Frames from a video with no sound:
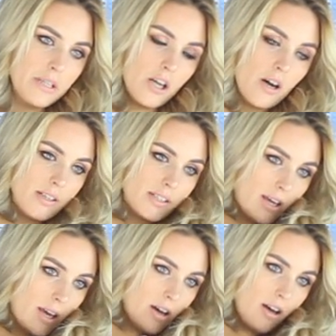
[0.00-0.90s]
ties
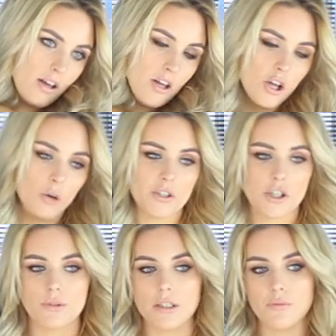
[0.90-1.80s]
here, which
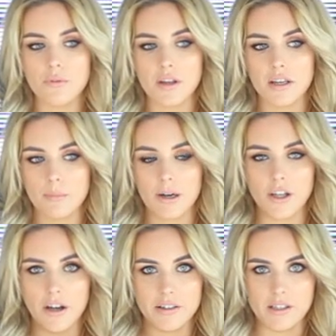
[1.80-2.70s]
I was even thinking about
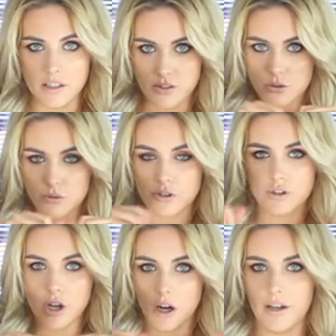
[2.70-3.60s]
cutting and sort of
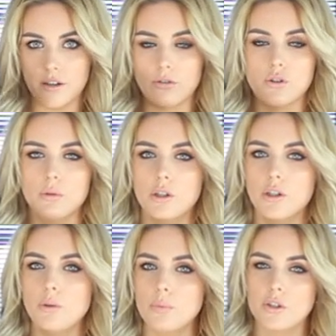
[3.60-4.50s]
just tying onto a
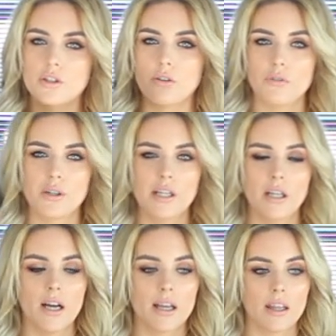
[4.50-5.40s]
loop because I really
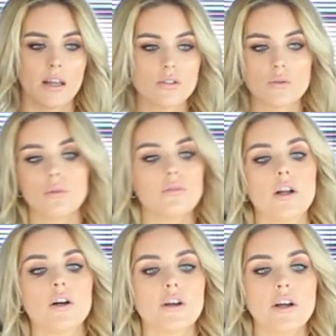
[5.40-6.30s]
like that sort of
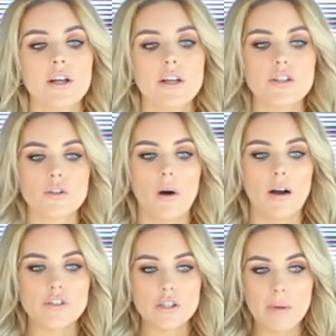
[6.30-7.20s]
look. So
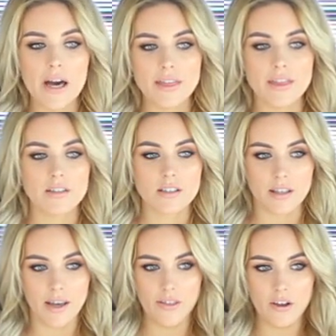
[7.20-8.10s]
I've just paired this
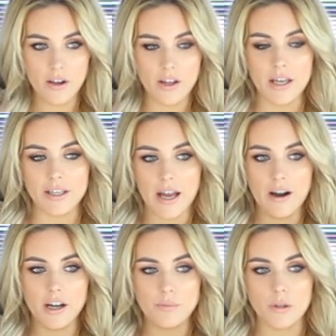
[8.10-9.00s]
together.
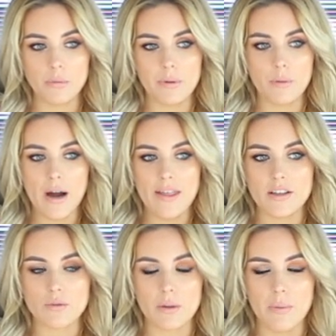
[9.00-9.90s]
Now I'd probably wear
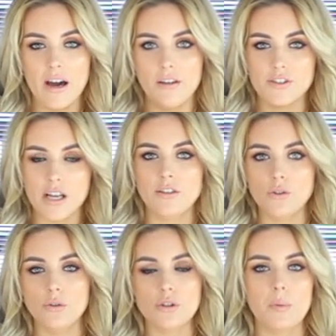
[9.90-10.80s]
this with a pair of
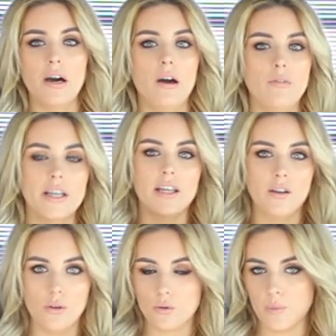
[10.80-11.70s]
sandals, a pair of like
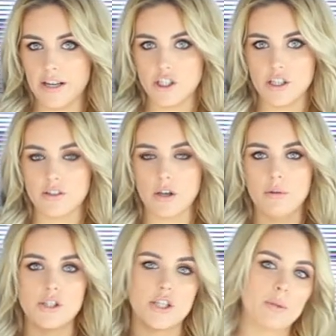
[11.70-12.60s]
heeled wedges,
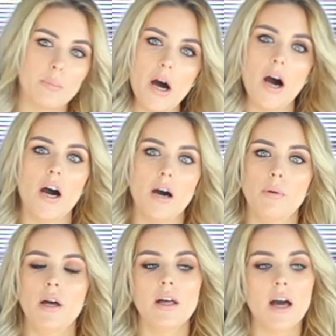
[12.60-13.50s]
going to the
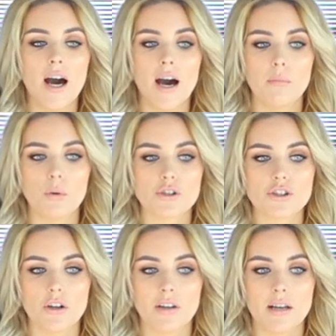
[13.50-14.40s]
pub, or
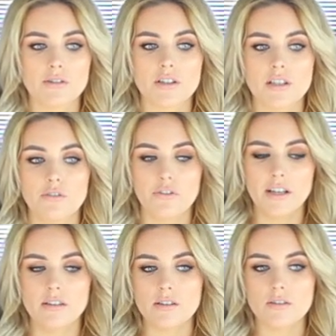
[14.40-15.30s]
just going out to see
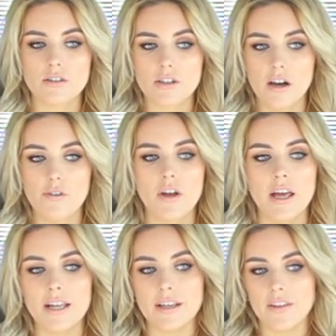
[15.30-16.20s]
friends and stuff.
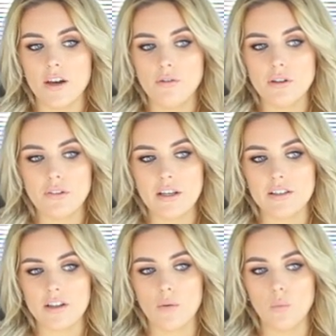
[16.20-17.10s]
Now the only thing
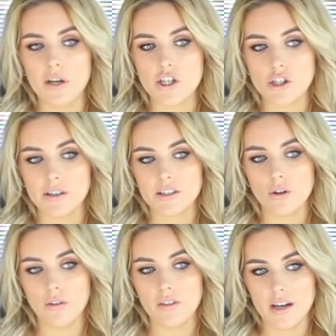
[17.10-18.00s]
is I wish I had
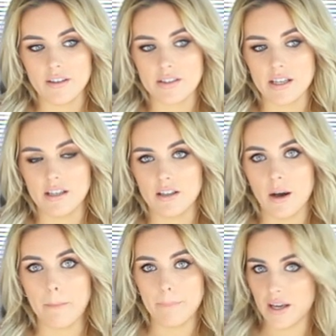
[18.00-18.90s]
got this in
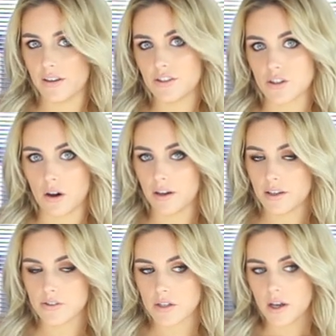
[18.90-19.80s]
a bigger
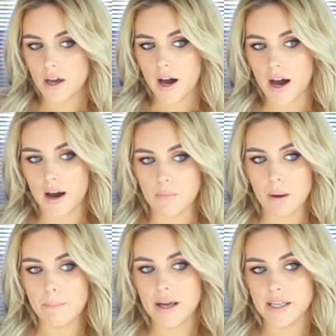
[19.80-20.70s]
size,
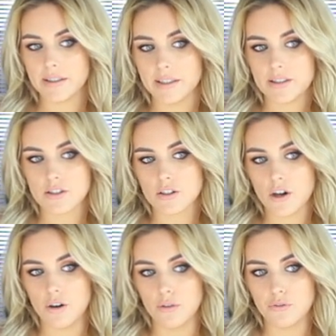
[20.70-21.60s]
mainly
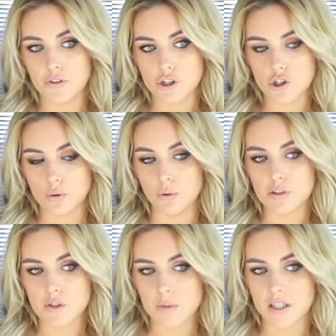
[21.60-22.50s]
so for the
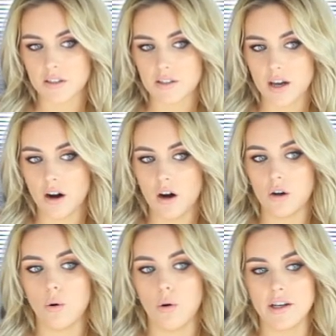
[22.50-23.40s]
shorts because they are
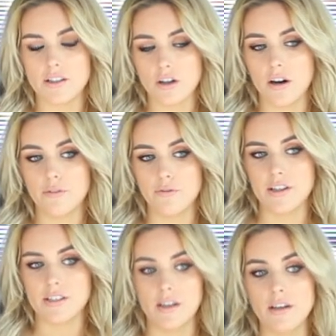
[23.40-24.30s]
quite tight
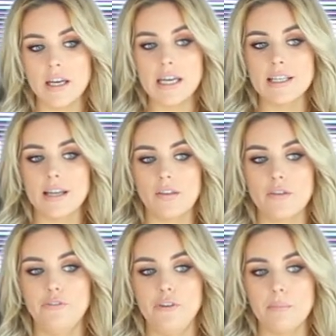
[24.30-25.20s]
fitting. Now they
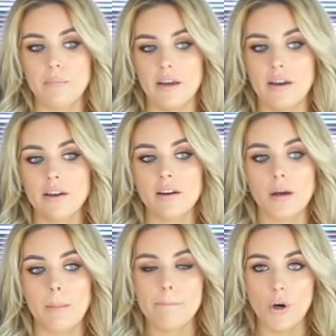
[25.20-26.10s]
fit me
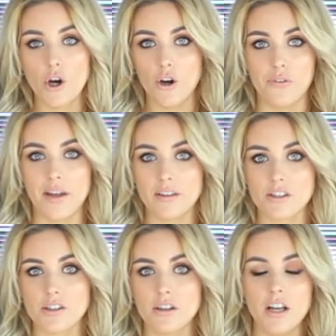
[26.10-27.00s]

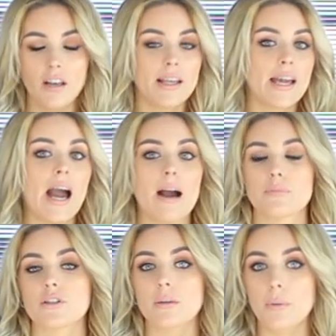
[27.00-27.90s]
perfect, like
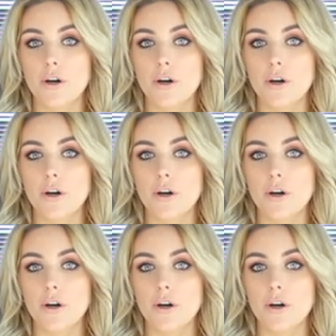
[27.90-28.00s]
absolutely